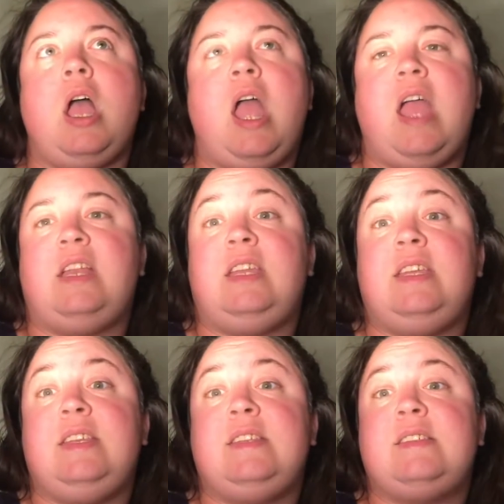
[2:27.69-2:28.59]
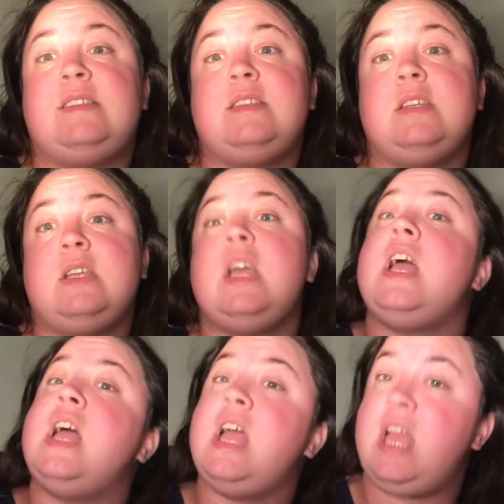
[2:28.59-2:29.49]
and his
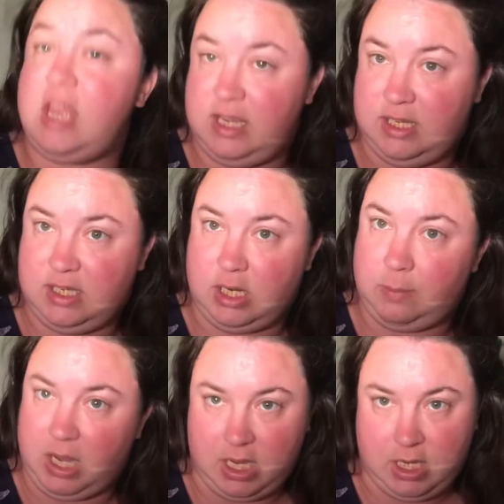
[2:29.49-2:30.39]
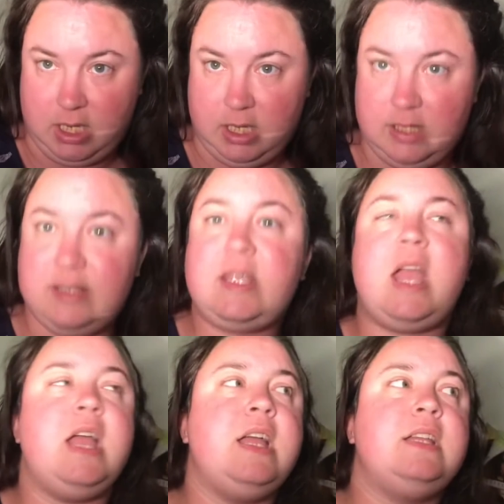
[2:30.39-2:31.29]
escapades,
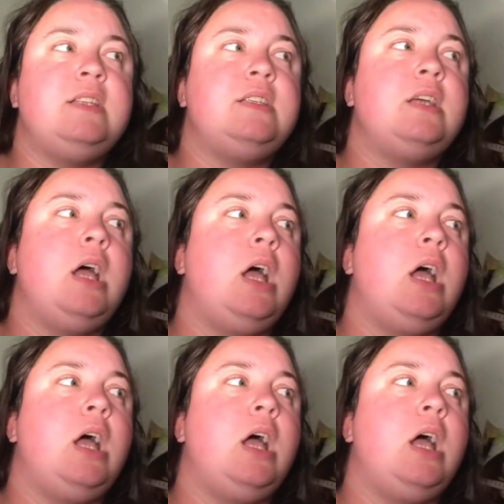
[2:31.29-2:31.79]
and